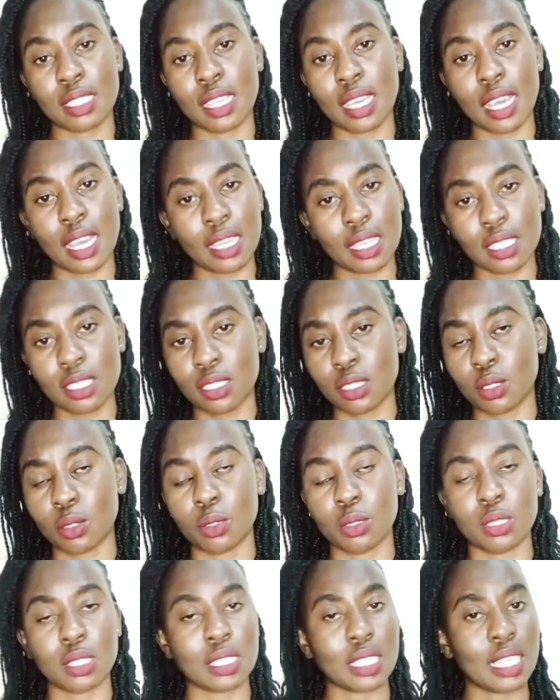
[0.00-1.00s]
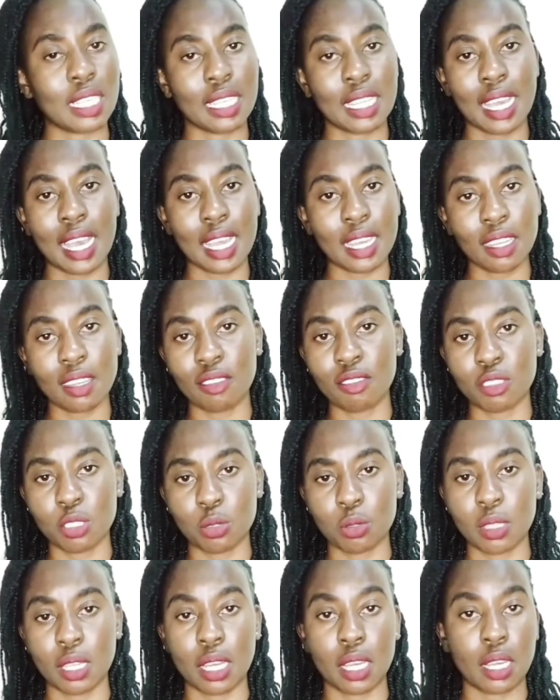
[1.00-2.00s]
the added salts, and added
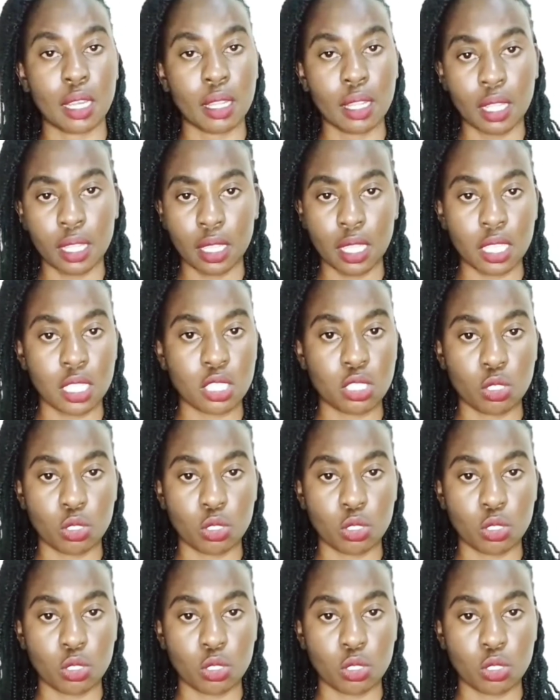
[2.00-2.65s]
sugar. That